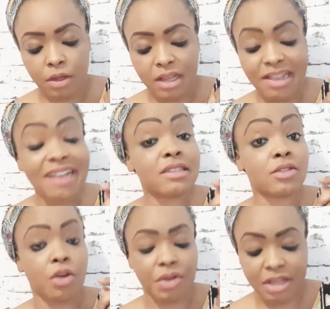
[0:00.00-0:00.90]
the
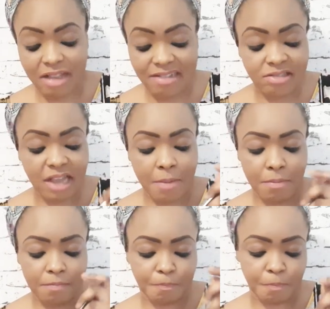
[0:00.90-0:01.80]
next time
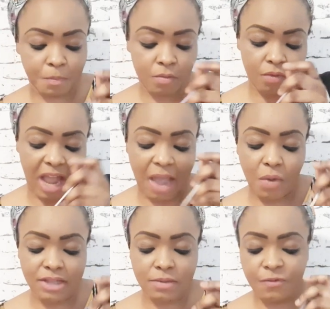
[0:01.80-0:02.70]
I
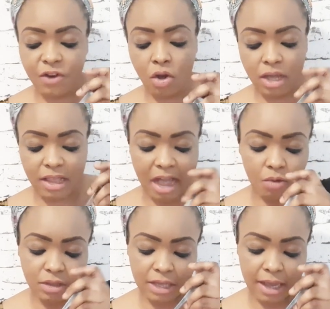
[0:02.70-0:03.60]
went vlogging
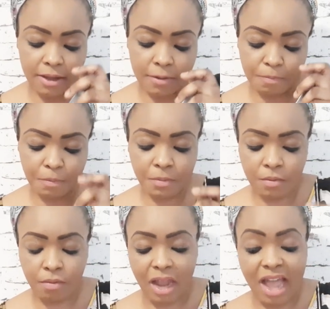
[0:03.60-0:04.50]
outside,
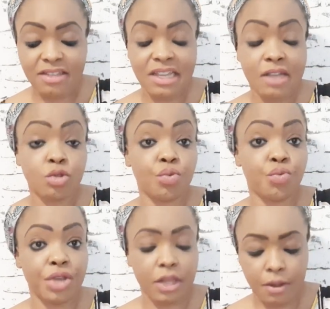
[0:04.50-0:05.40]
I start to
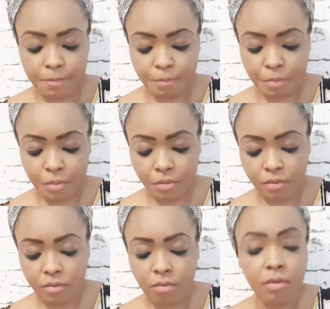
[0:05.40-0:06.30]
read
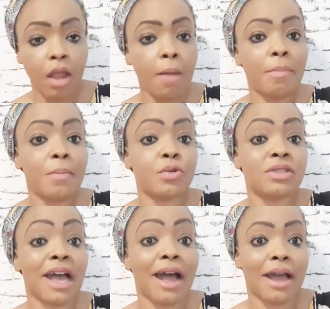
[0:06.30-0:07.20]

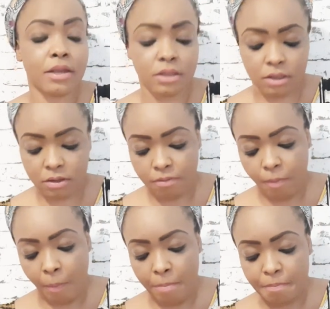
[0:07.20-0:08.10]
people's eyes
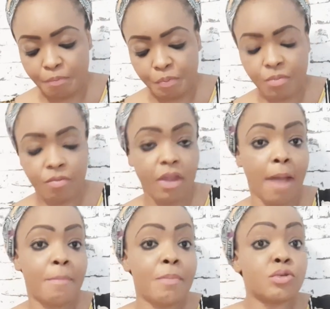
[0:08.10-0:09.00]

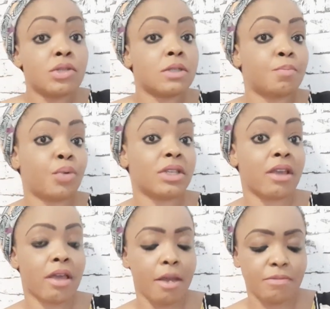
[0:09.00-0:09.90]
and people's
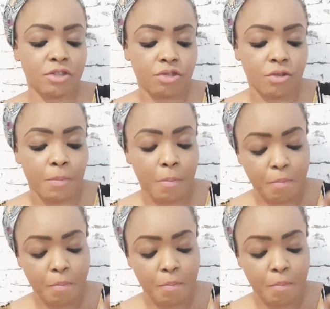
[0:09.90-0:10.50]
body chemistry.